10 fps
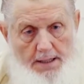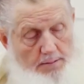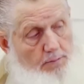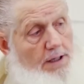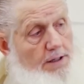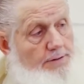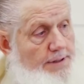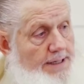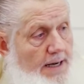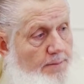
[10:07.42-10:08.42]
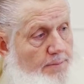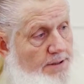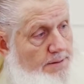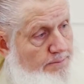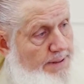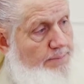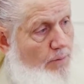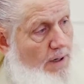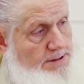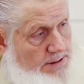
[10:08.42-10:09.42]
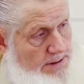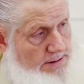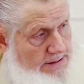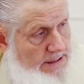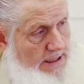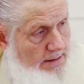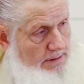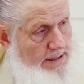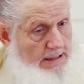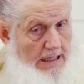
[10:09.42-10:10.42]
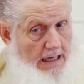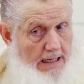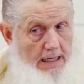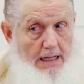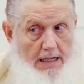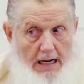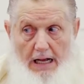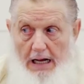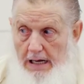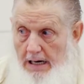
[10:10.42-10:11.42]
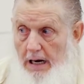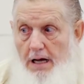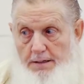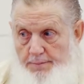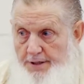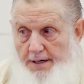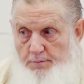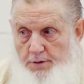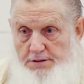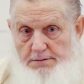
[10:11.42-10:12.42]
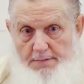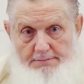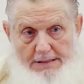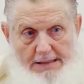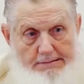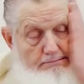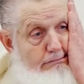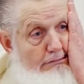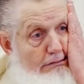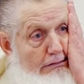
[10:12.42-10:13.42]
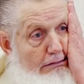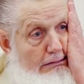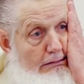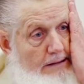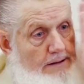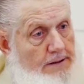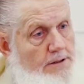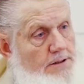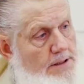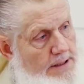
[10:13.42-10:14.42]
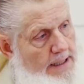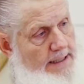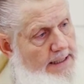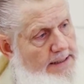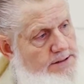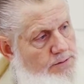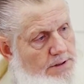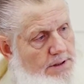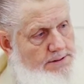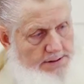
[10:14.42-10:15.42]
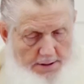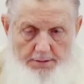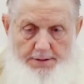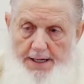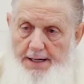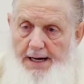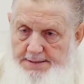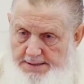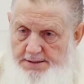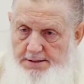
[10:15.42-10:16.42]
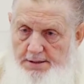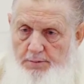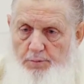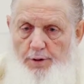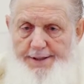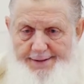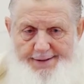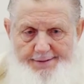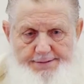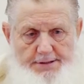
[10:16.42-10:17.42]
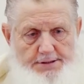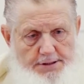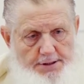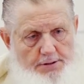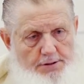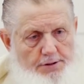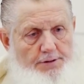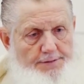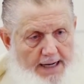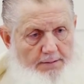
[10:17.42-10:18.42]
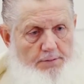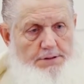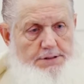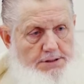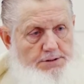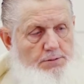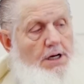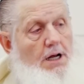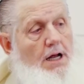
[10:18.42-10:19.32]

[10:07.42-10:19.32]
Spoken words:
And we got 39 million people watching our channel, right? And a lot of them are not Muslim. I'm like, ugh. And the next one, I said, okay, ask this little boy, you know, this little girl, that one, this one.